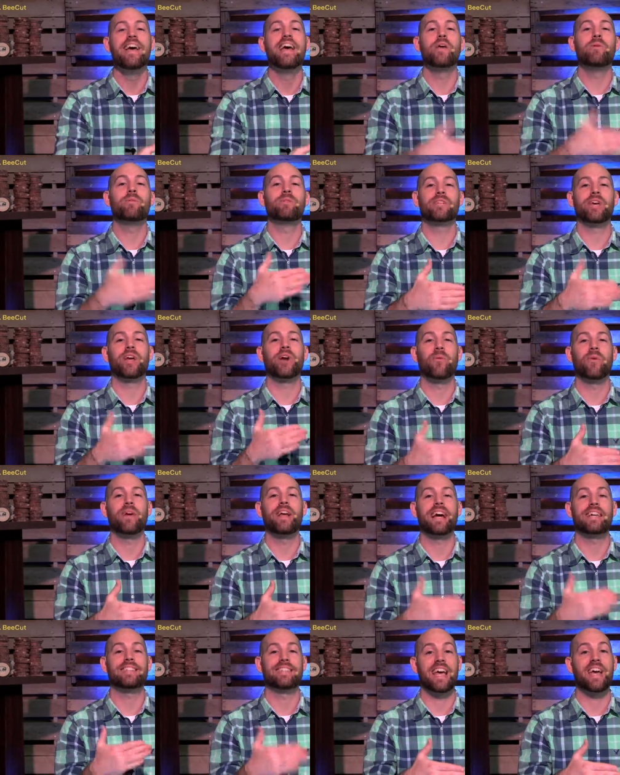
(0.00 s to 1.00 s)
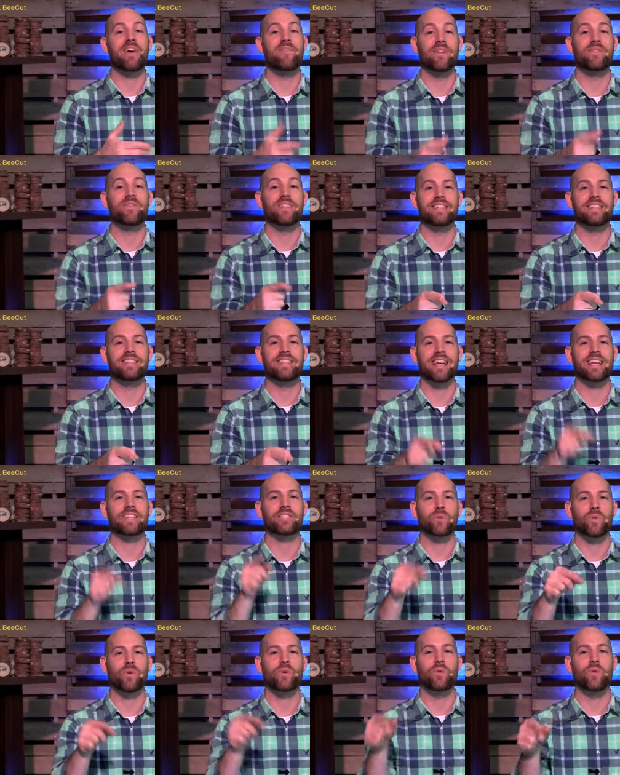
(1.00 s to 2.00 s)
He was going to read Isaiah 56,
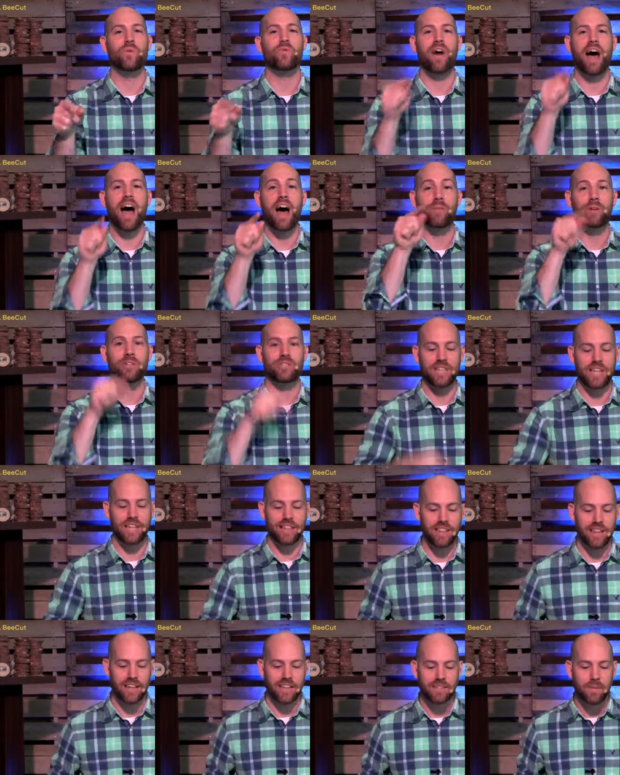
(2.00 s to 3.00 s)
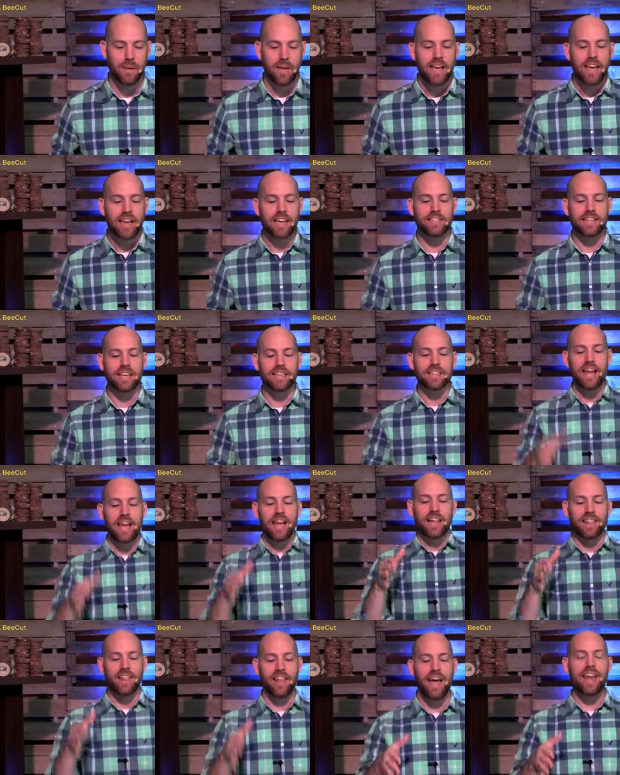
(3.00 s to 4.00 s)
3 through 5, which said this He says,
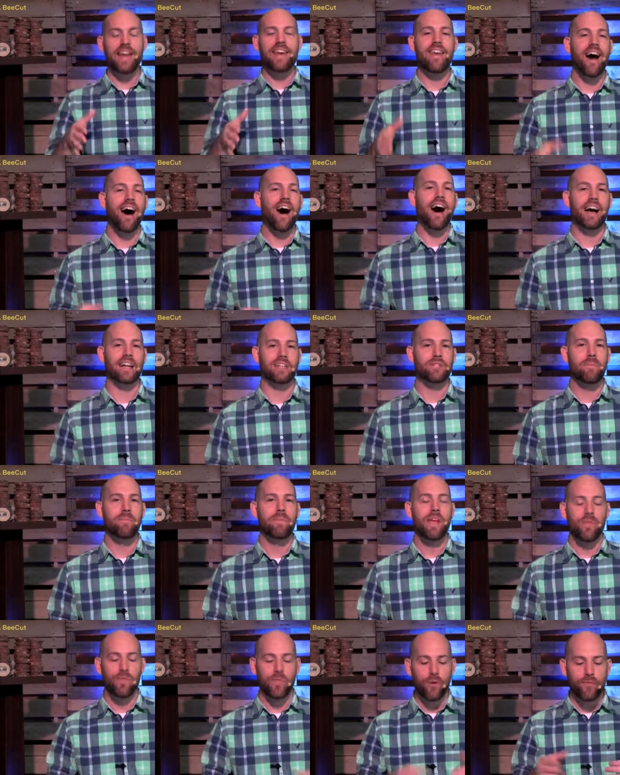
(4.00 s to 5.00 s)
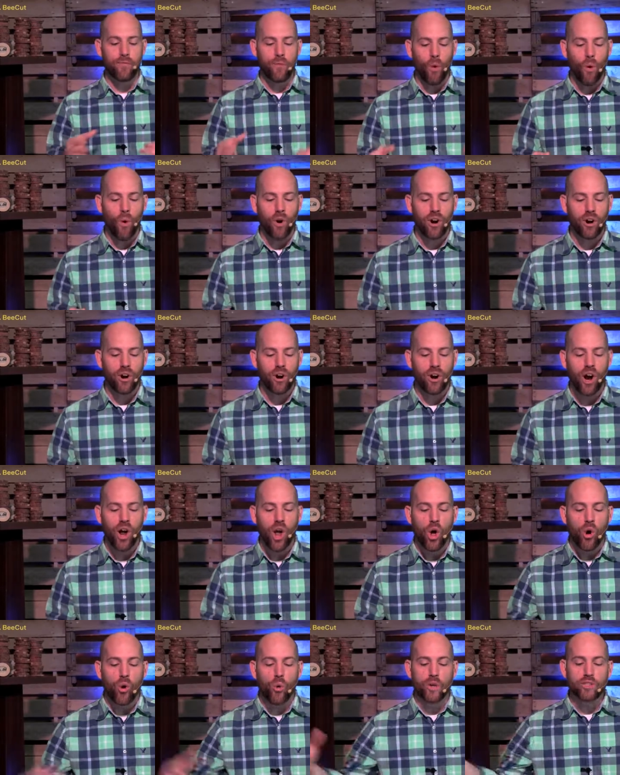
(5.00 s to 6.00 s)
Let not the foreigner
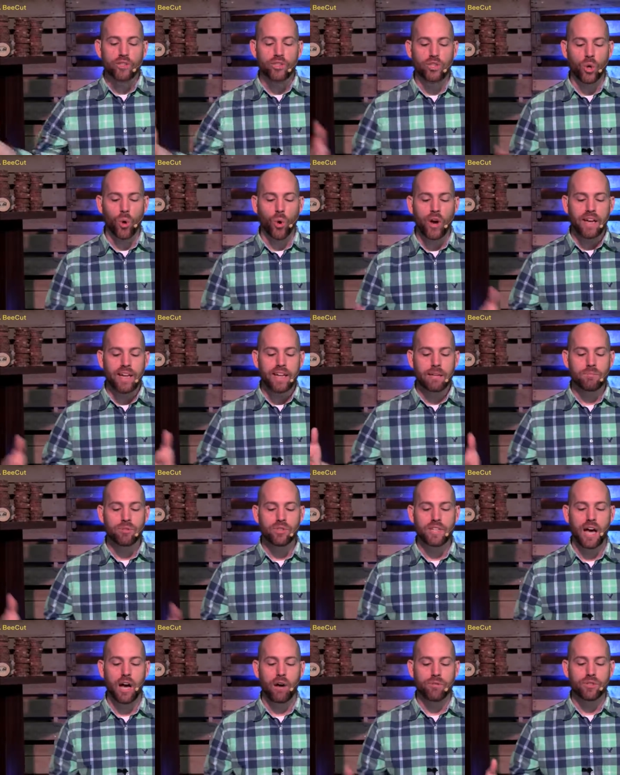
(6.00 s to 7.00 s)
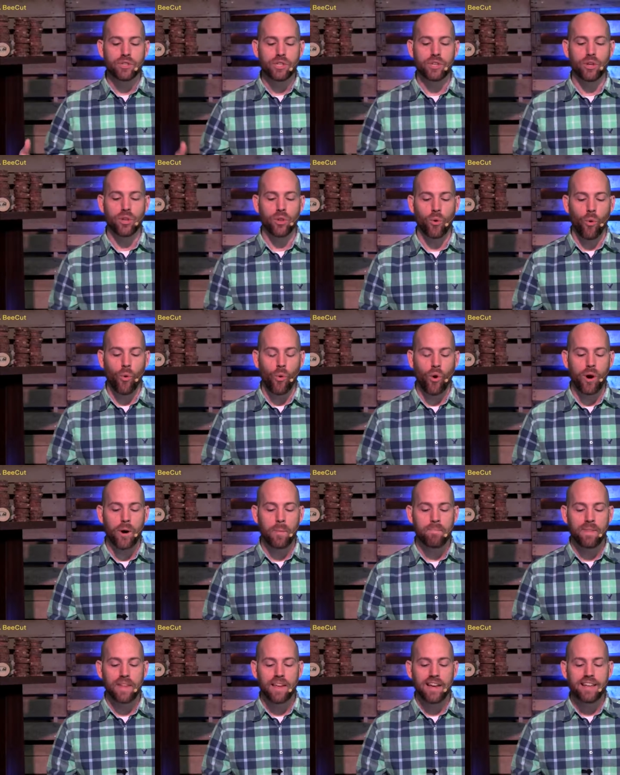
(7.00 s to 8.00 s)
who has joined himself to the
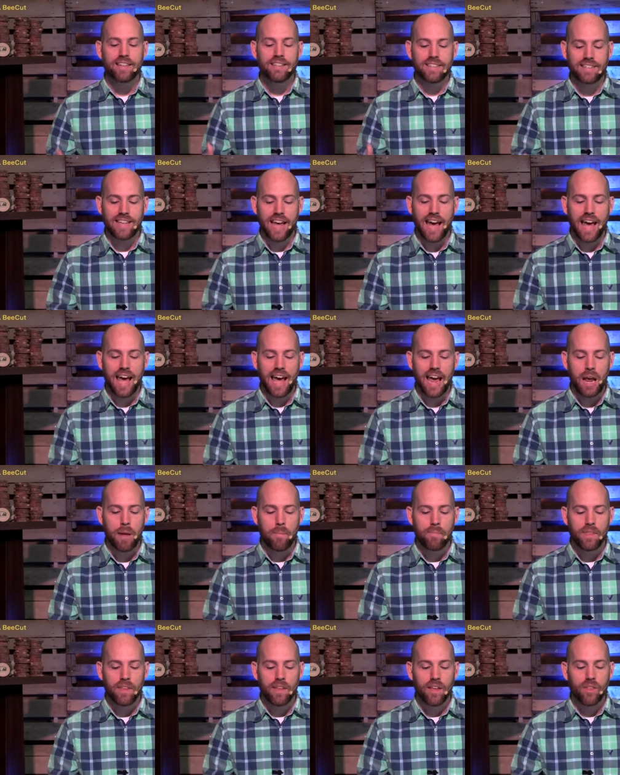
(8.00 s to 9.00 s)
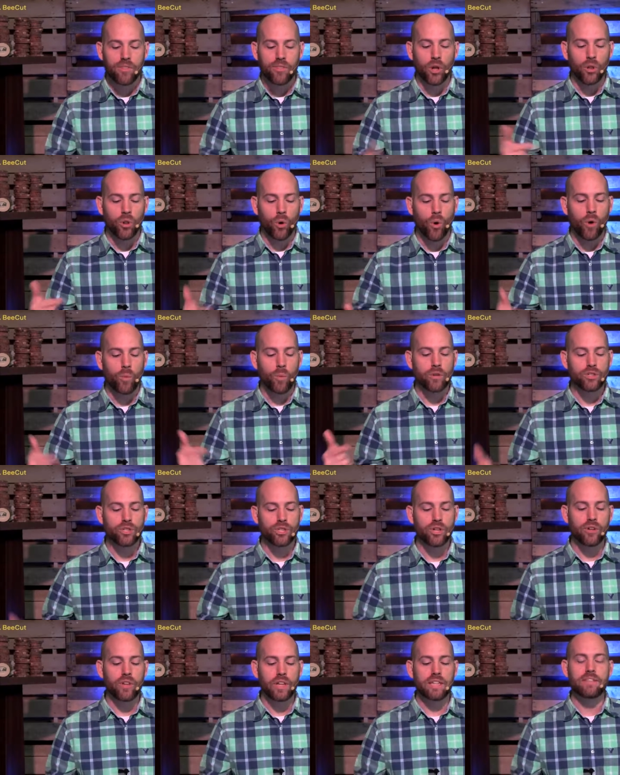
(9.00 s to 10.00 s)
Lord say, the Lord will
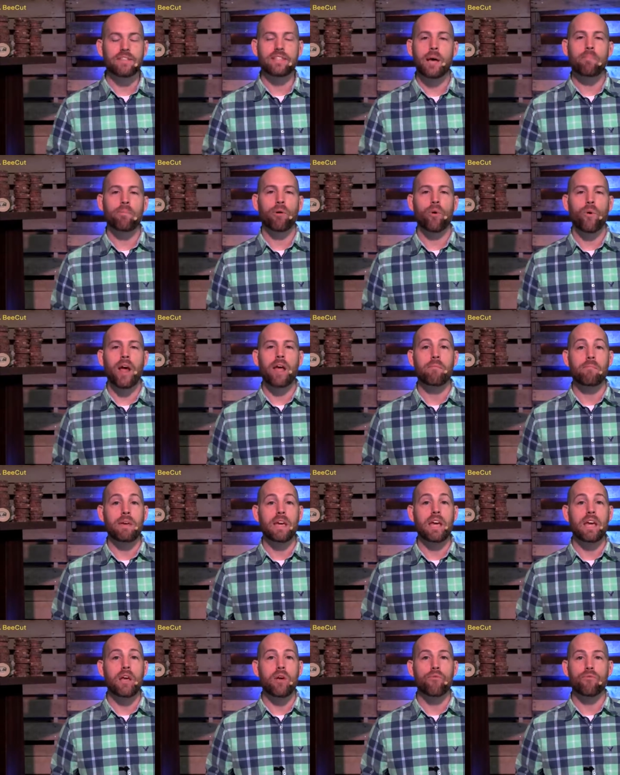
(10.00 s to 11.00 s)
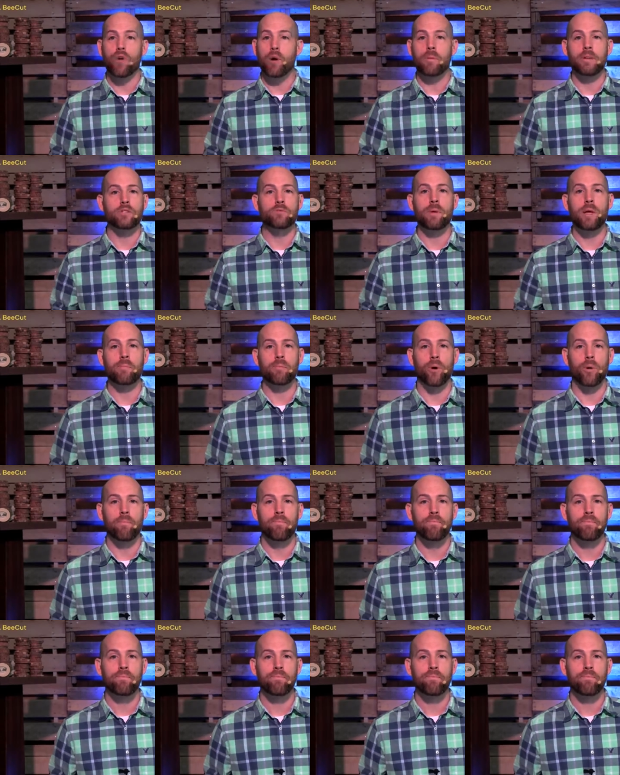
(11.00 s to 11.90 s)
surely separate me from his people.